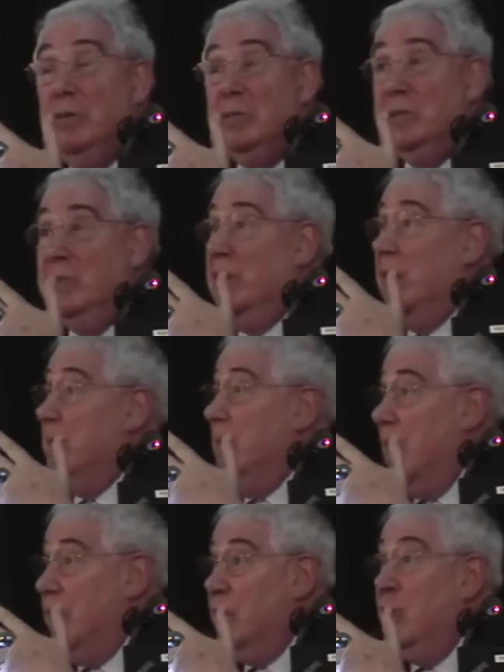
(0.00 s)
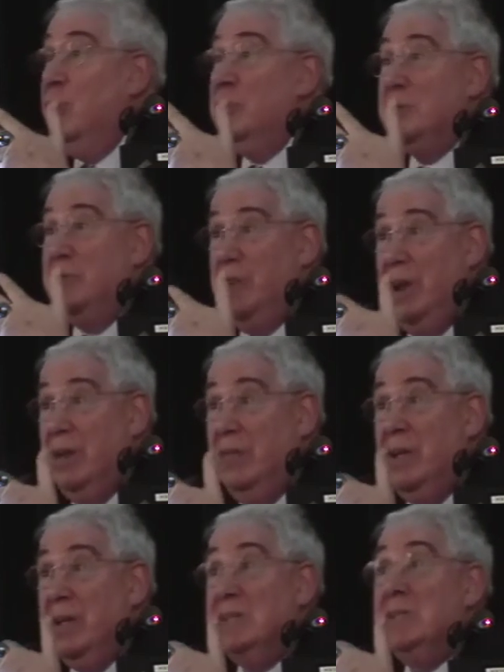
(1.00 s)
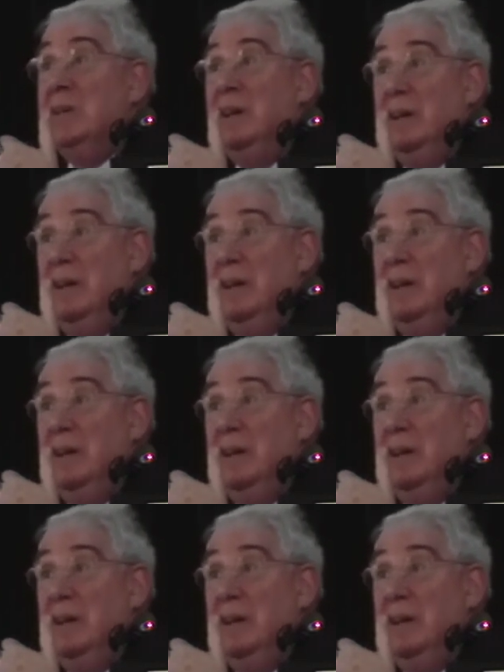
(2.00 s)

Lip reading: Silvana Mangano, who was a friend of his,